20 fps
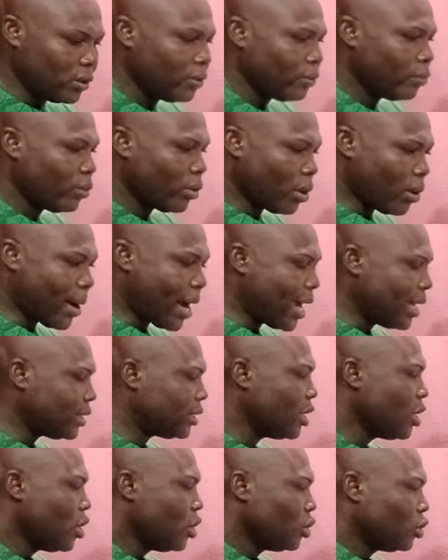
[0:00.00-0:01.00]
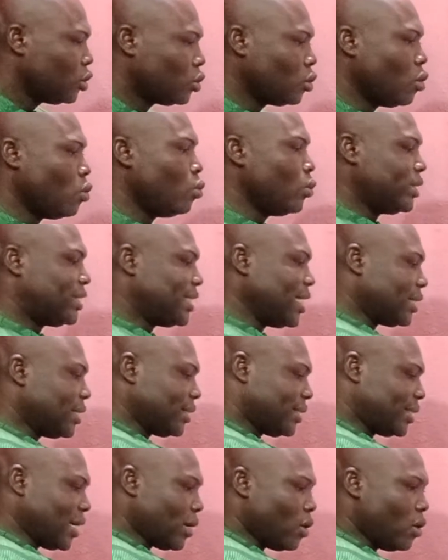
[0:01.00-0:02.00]
Alright? So we'll take the
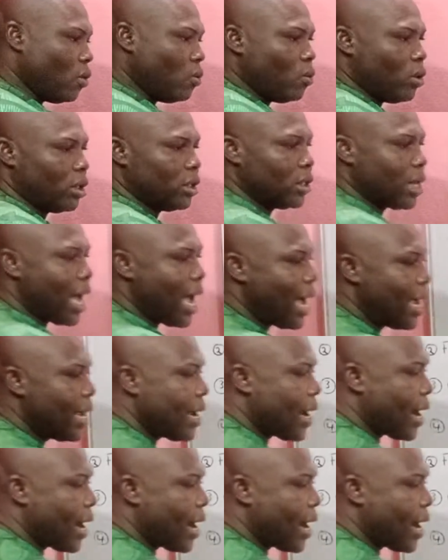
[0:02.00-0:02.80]
second one, II.